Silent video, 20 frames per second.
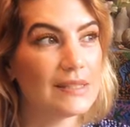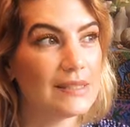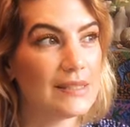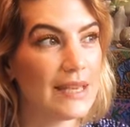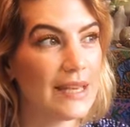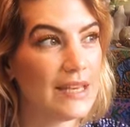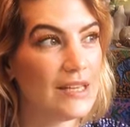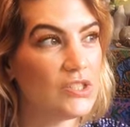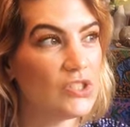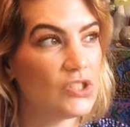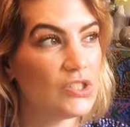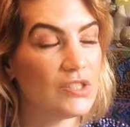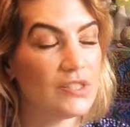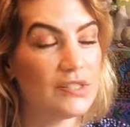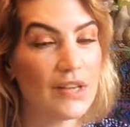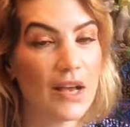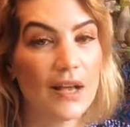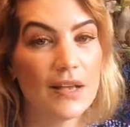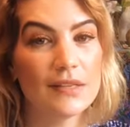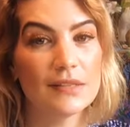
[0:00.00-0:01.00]
sage
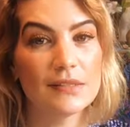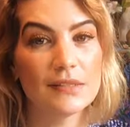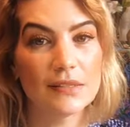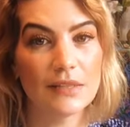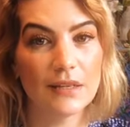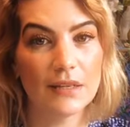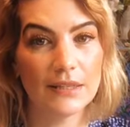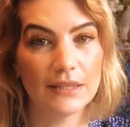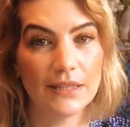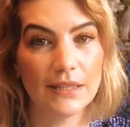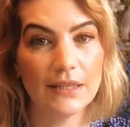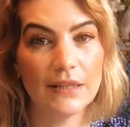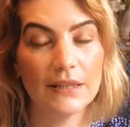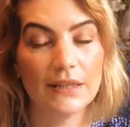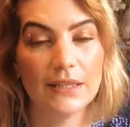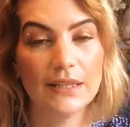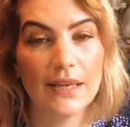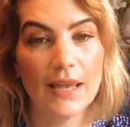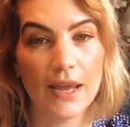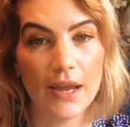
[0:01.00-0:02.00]
does clean
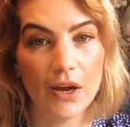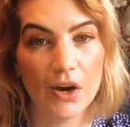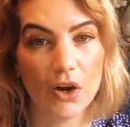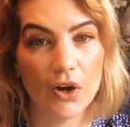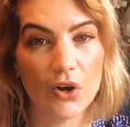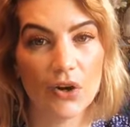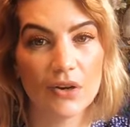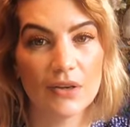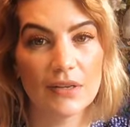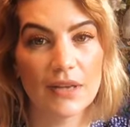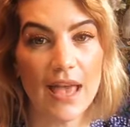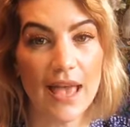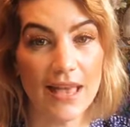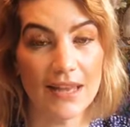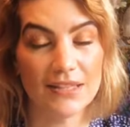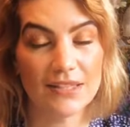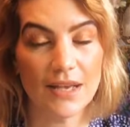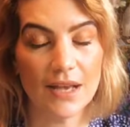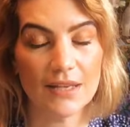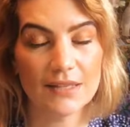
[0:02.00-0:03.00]
the air
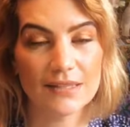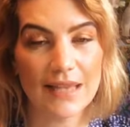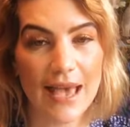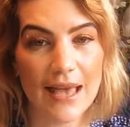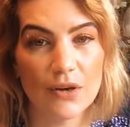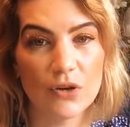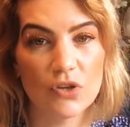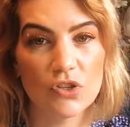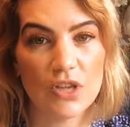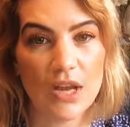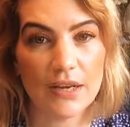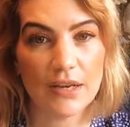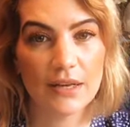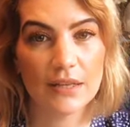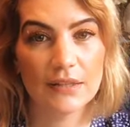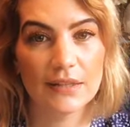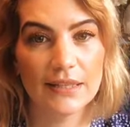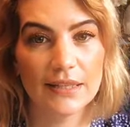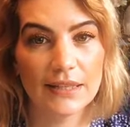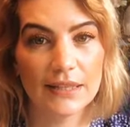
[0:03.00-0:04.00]
and does
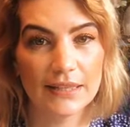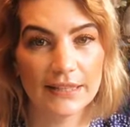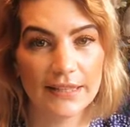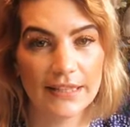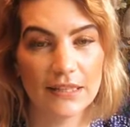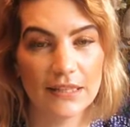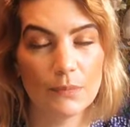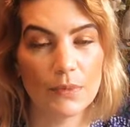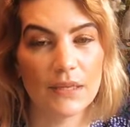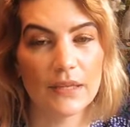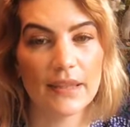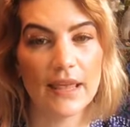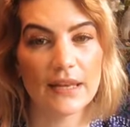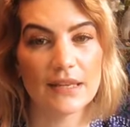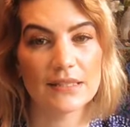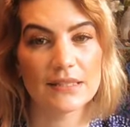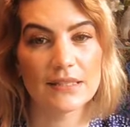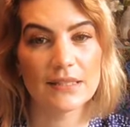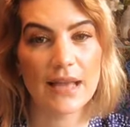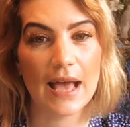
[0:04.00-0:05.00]
energetically clean, but that
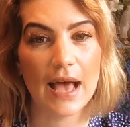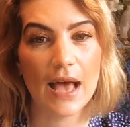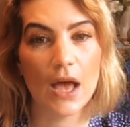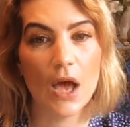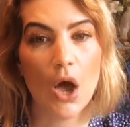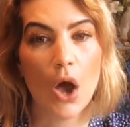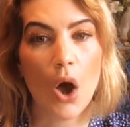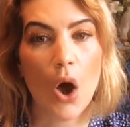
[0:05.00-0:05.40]
is not